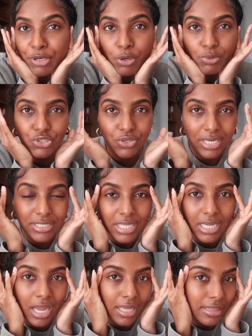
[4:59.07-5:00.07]
me know what you guys
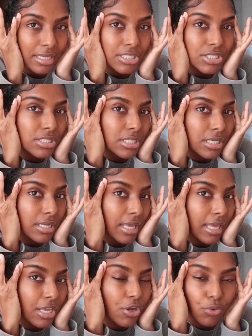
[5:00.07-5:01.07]
think. I think she did
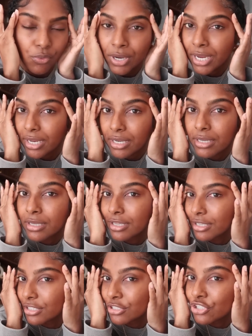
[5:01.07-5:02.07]
a great
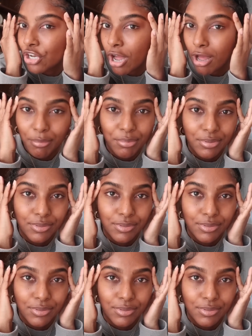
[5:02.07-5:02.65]
job.